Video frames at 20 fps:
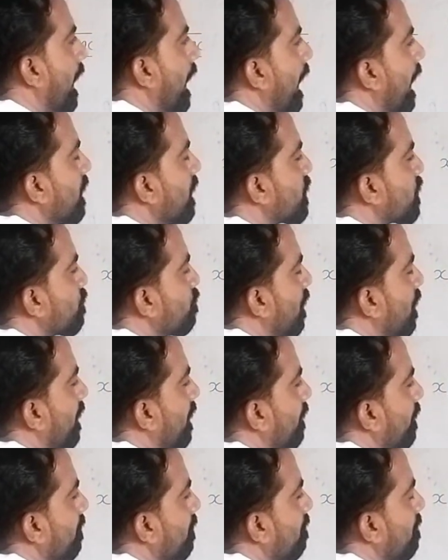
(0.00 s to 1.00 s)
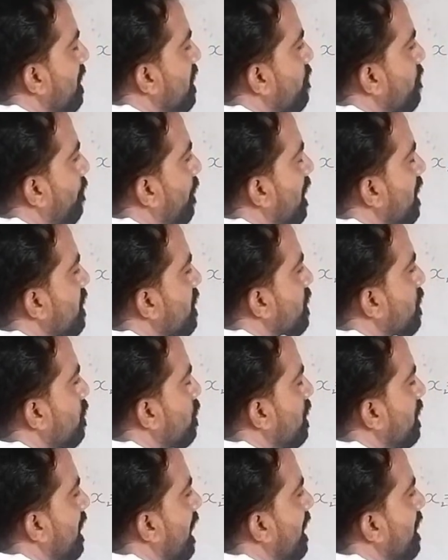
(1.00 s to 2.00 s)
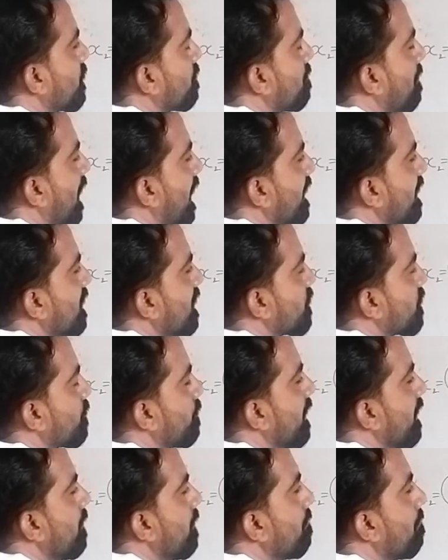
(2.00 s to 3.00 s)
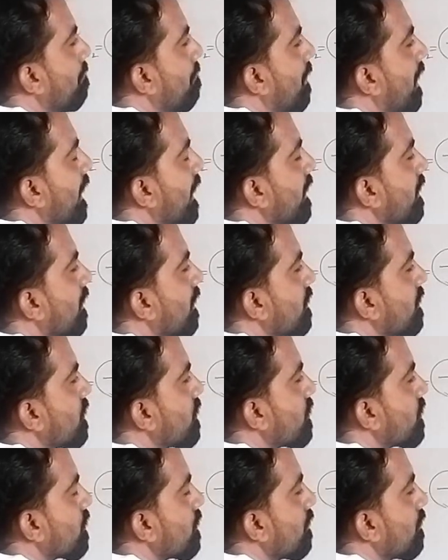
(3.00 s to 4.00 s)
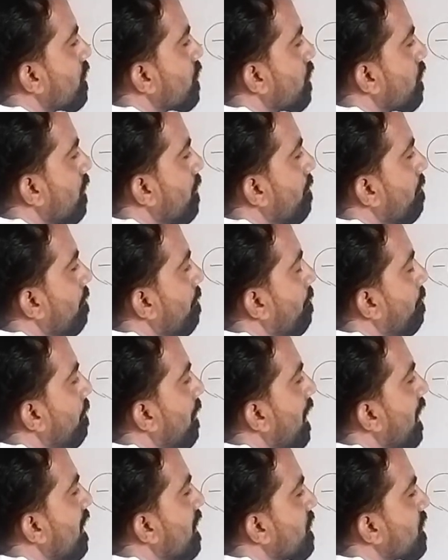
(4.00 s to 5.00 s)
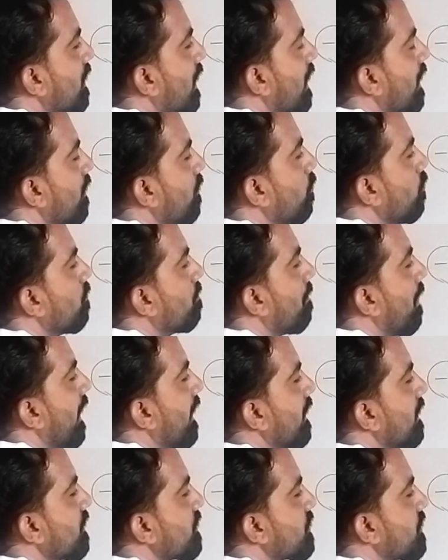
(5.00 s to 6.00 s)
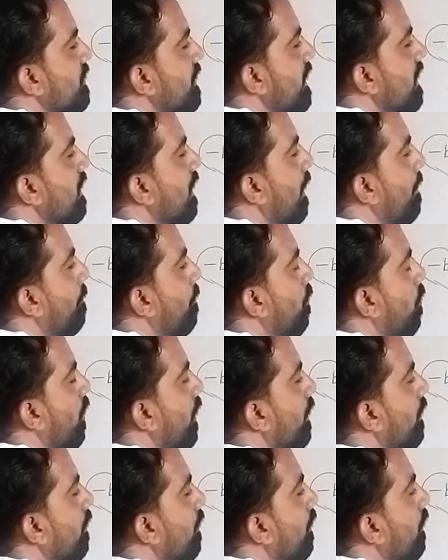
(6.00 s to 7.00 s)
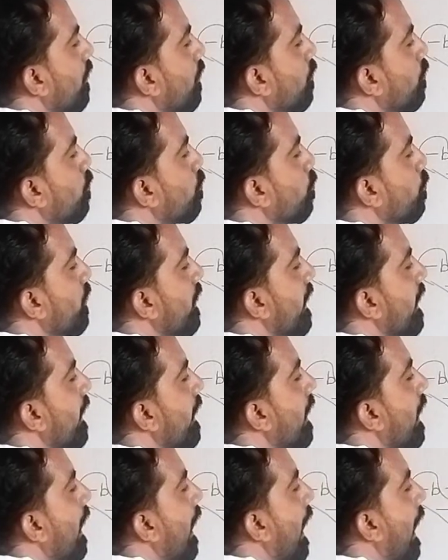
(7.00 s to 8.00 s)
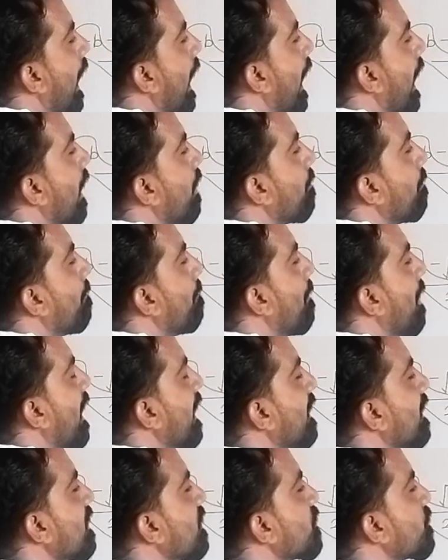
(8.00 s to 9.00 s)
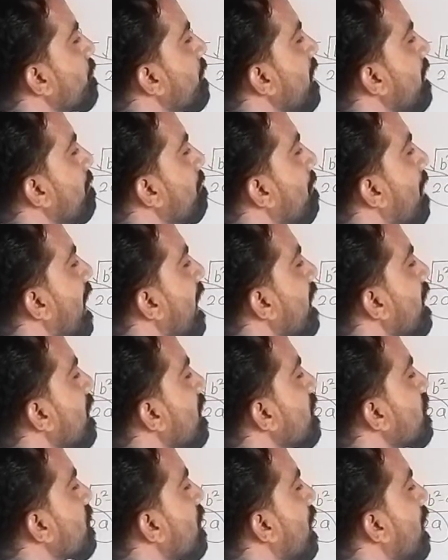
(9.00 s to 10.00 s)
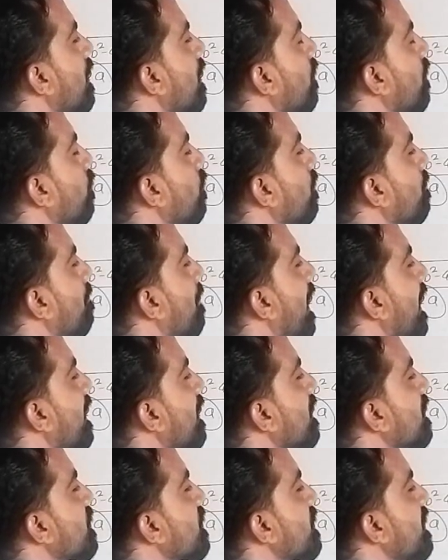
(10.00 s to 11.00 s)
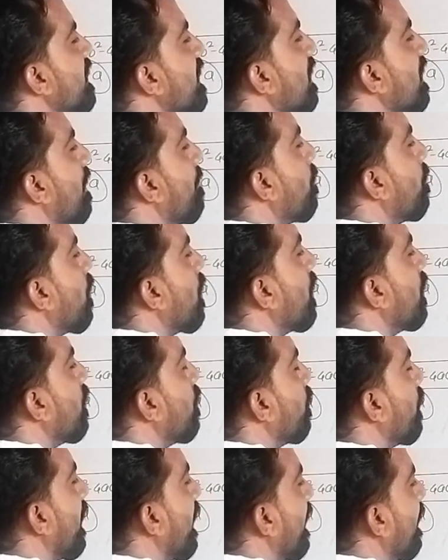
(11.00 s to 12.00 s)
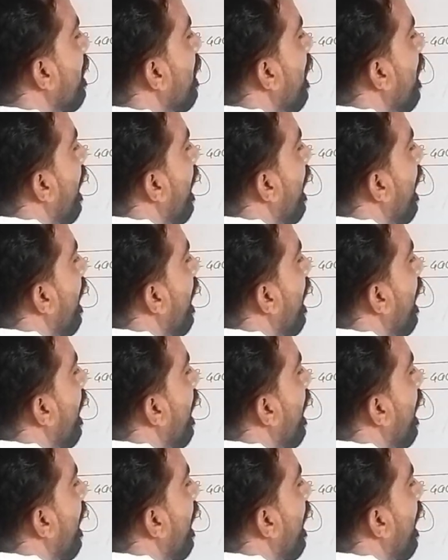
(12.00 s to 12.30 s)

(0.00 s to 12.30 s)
x1 means first root, that is minus b minus plus under root minus 10 upon 2a, and minus b minus under root minus 10 upon 2a.